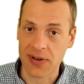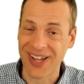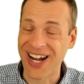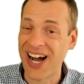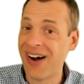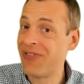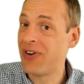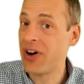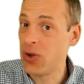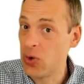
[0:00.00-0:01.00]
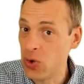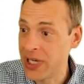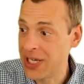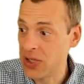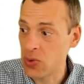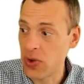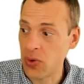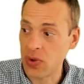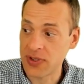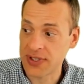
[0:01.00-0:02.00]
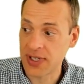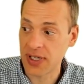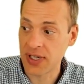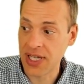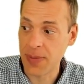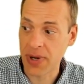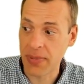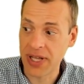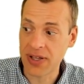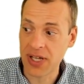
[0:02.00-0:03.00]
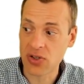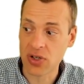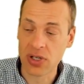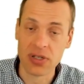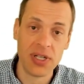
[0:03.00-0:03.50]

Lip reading: Like how far you go into those implementation